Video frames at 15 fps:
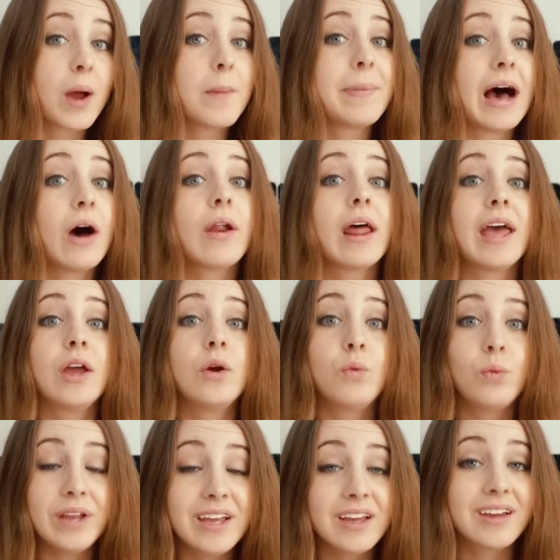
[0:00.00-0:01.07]
about a
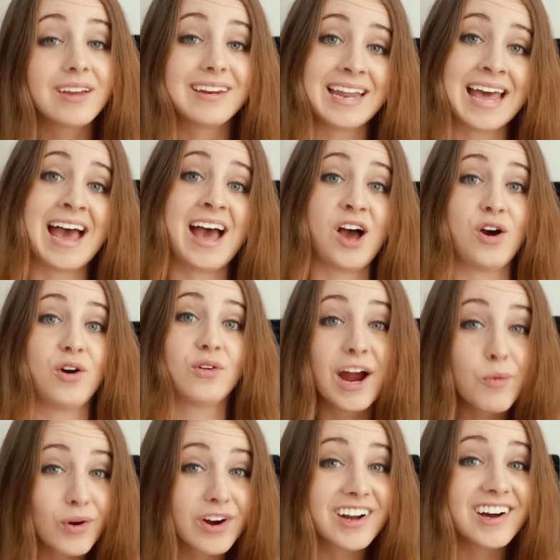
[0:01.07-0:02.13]
week now.
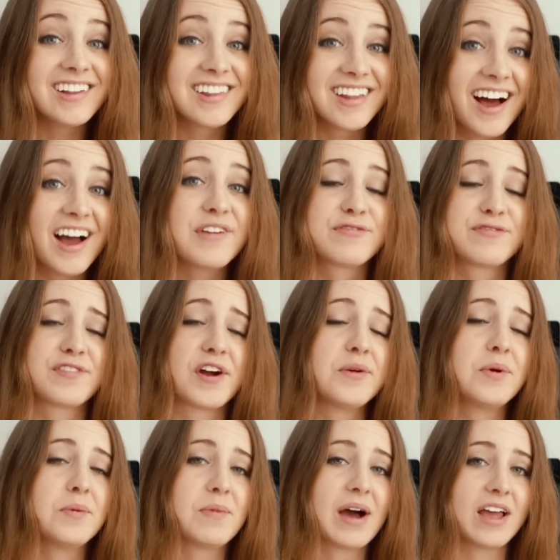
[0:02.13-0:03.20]
I work a lot
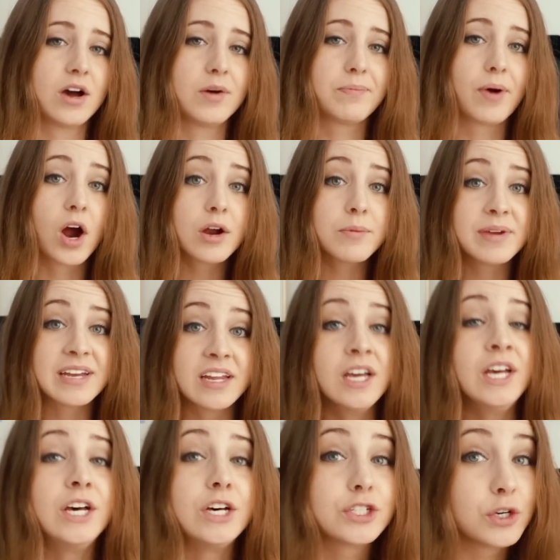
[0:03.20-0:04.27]
from my apartment,
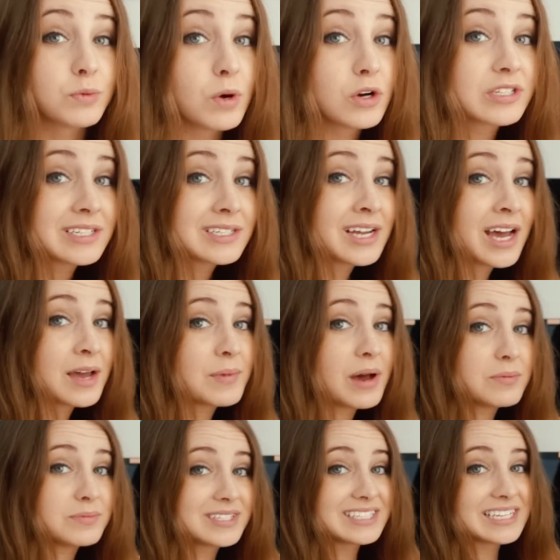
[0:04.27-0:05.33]
so most of the time
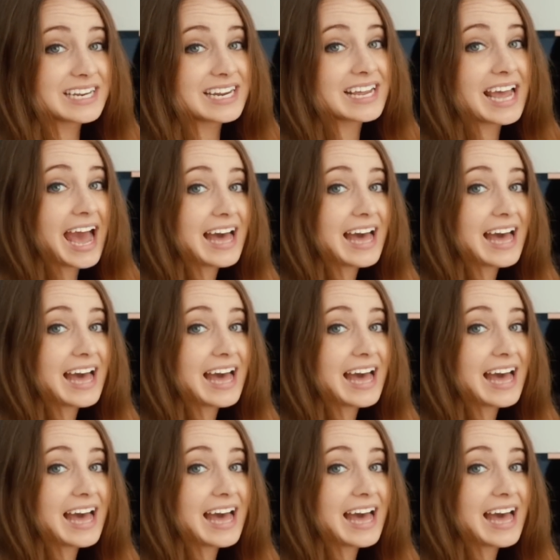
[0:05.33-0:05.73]
I'm sitting